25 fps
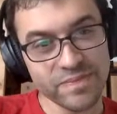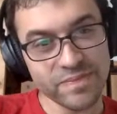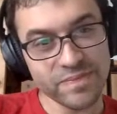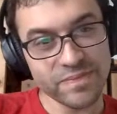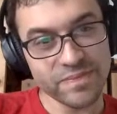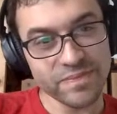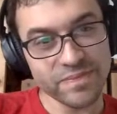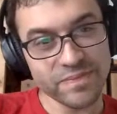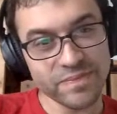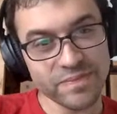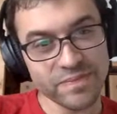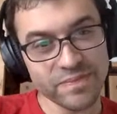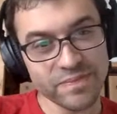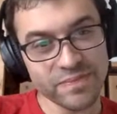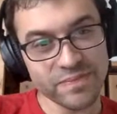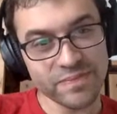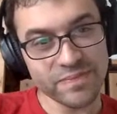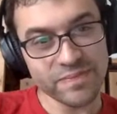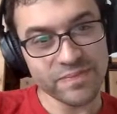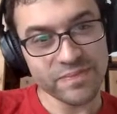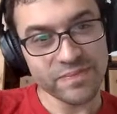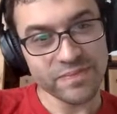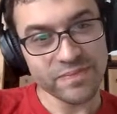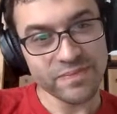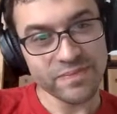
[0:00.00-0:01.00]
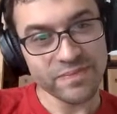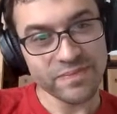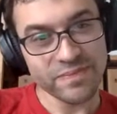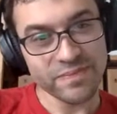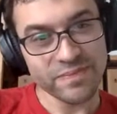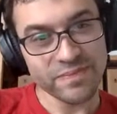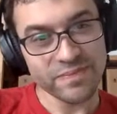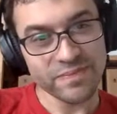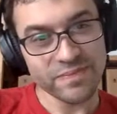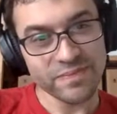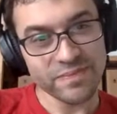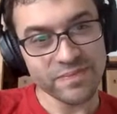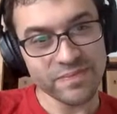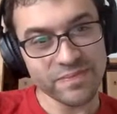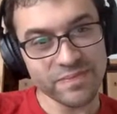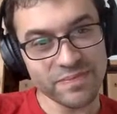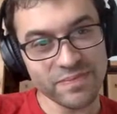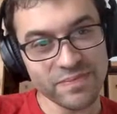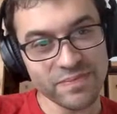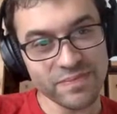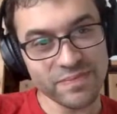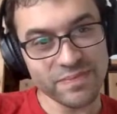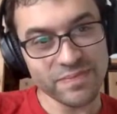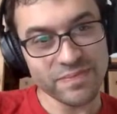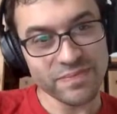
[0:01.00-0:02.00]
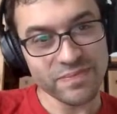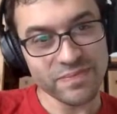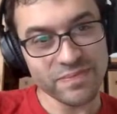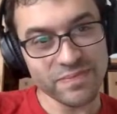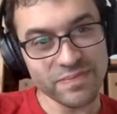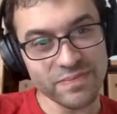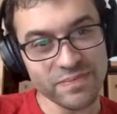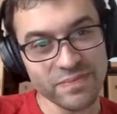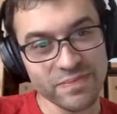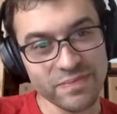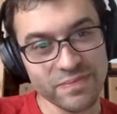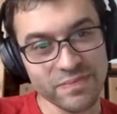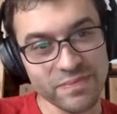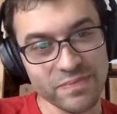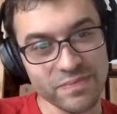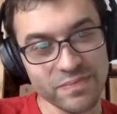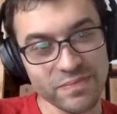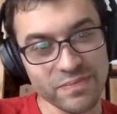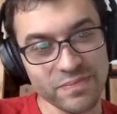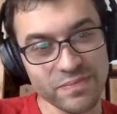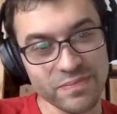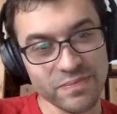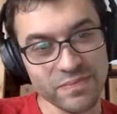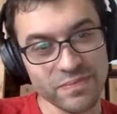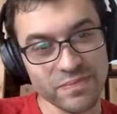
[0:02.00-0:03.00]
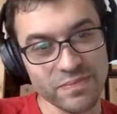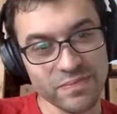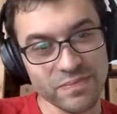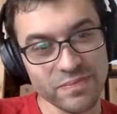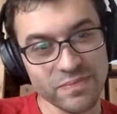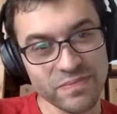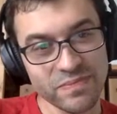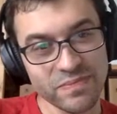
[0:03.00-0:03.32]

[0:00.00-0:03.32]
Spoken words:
This person isn't speaking.